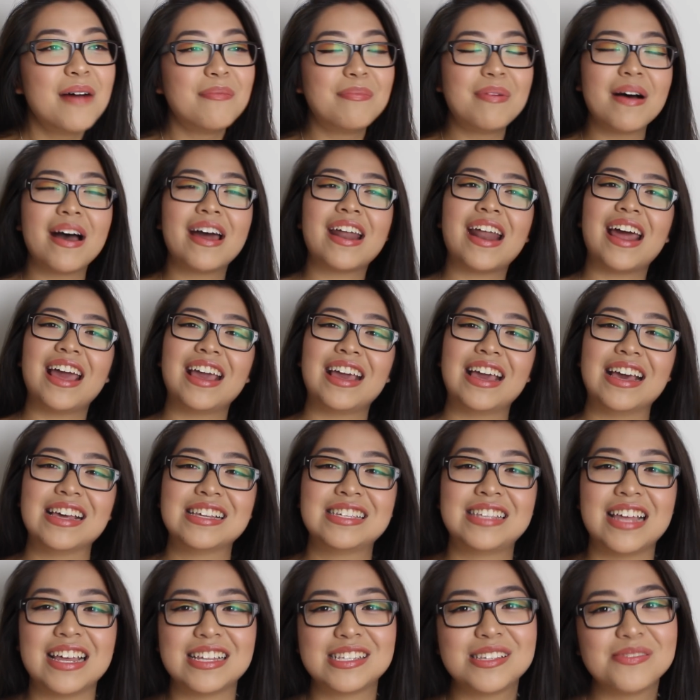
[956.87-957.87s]
But I
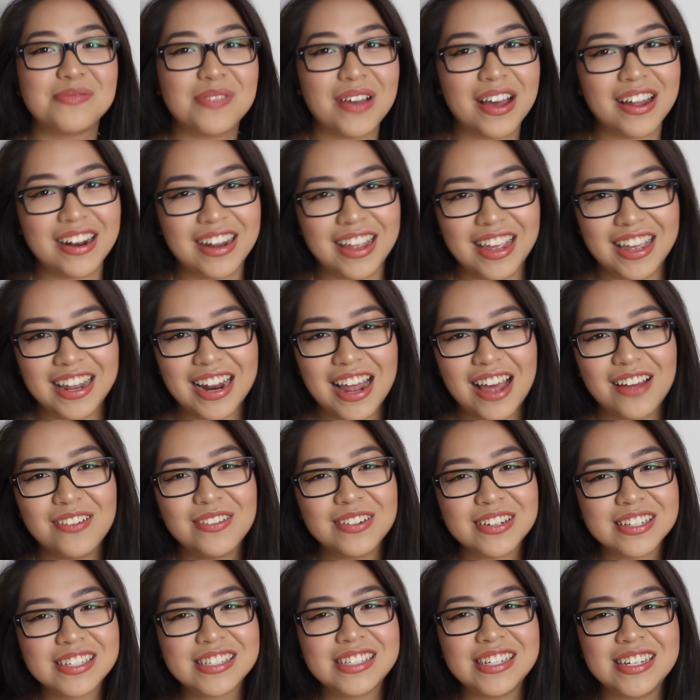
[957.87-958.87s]
guess that's about it.
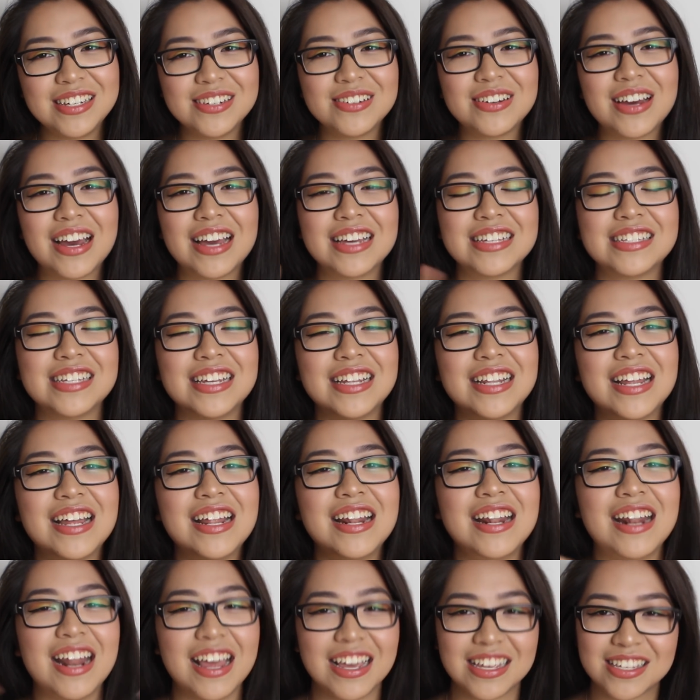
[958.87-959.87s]
I will see you guys in
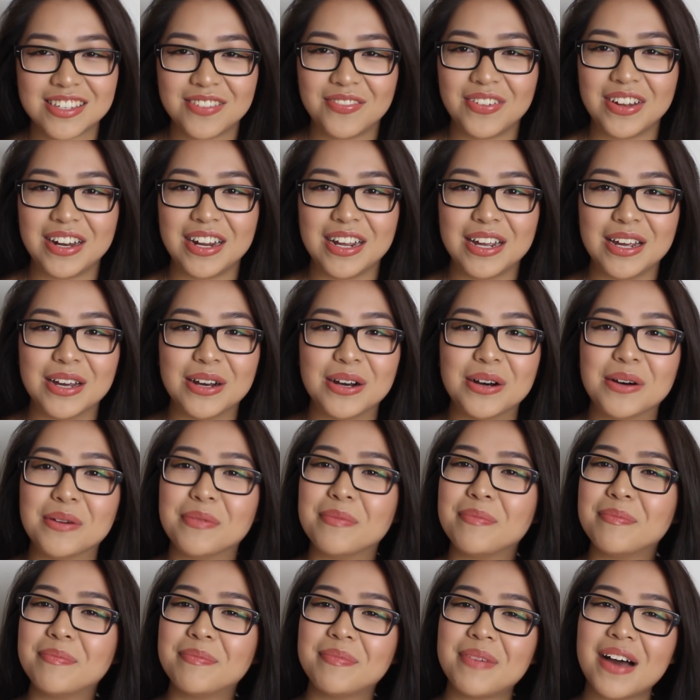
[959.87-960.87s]
the next
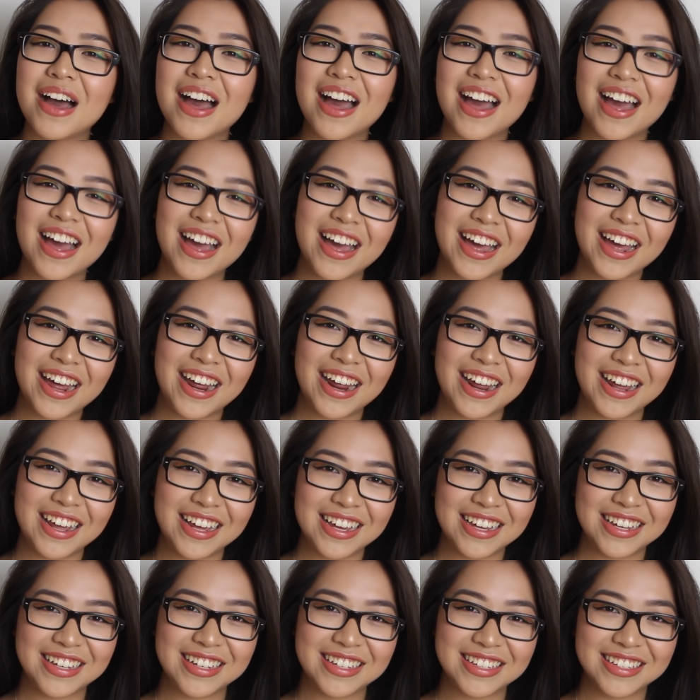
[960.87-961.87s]
video.
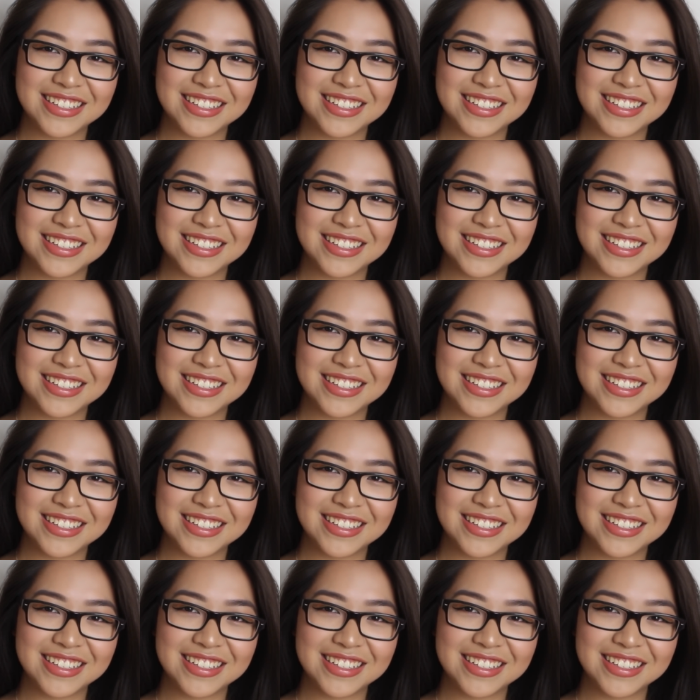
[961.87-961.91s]
Bye!